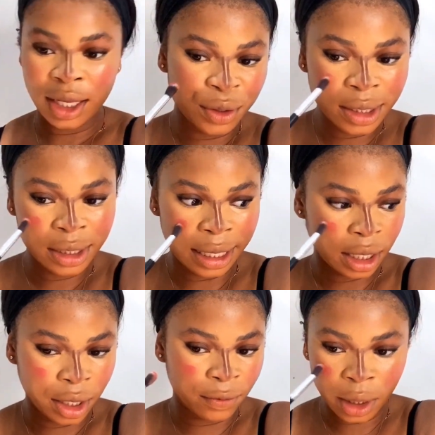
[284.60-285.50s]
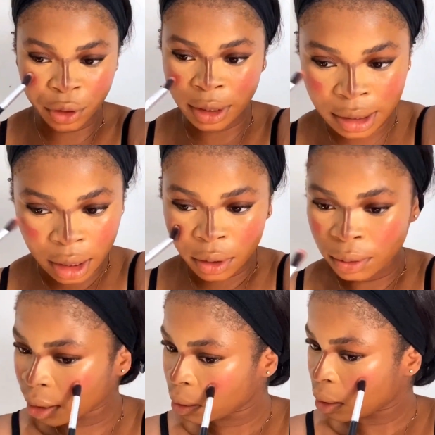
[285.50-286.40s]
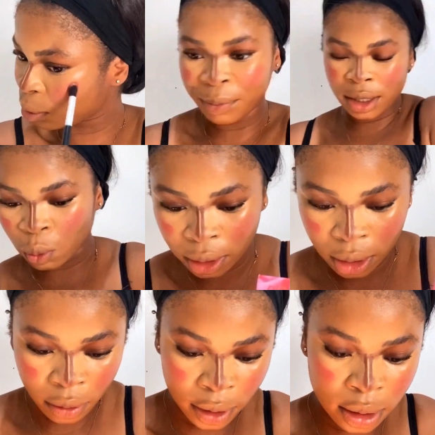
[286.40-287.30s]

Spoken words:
Love cream. I think that cream works